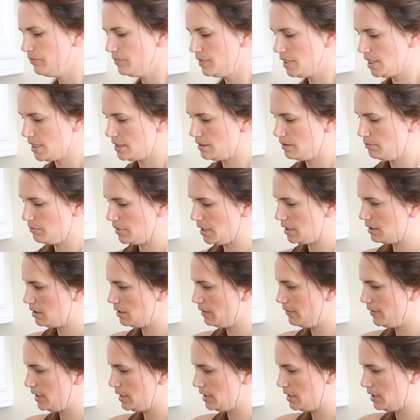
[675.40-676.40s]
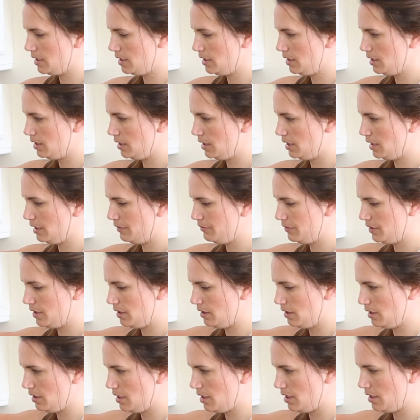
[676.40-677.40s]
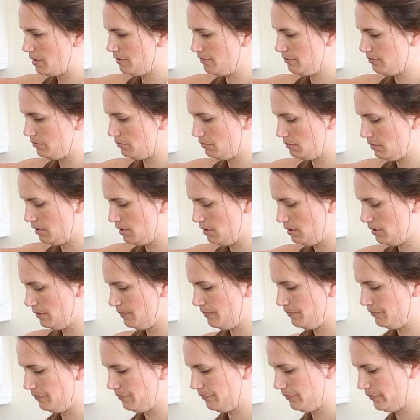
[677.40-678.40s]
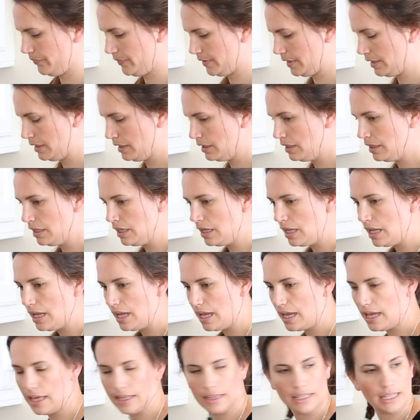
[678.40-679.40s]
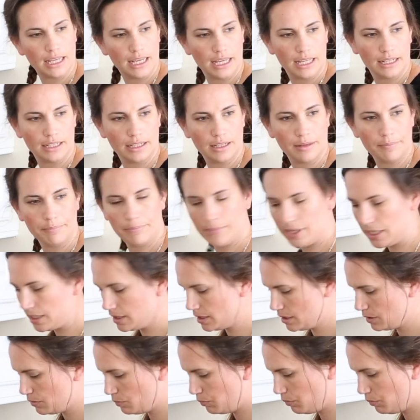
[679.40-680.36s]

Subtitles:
Doesn't matter if there's anything left in there. Woo! And then mix